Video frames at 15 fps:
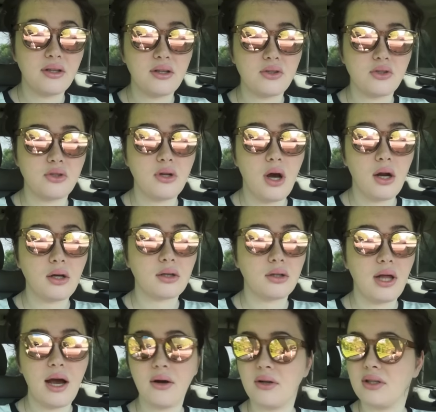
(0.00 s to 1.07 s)
There's not a
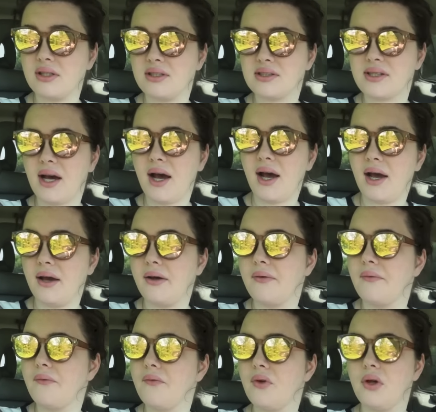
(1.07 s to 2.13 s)
cloud in the sky.
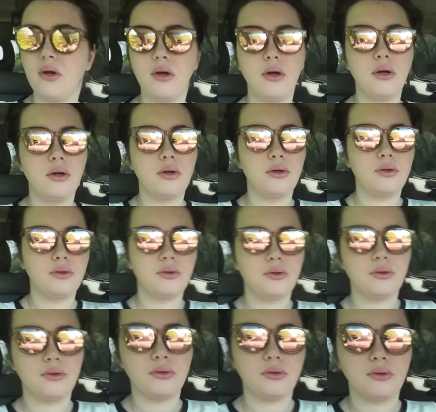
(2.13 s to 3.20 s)
I think we're staying
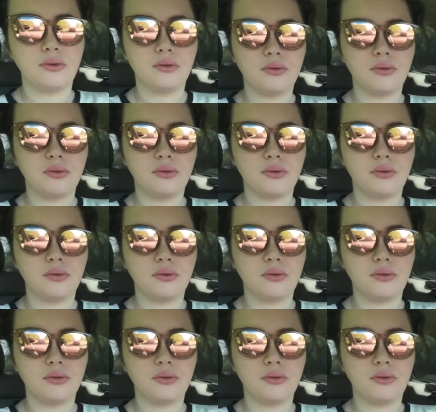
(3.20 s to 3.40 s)
here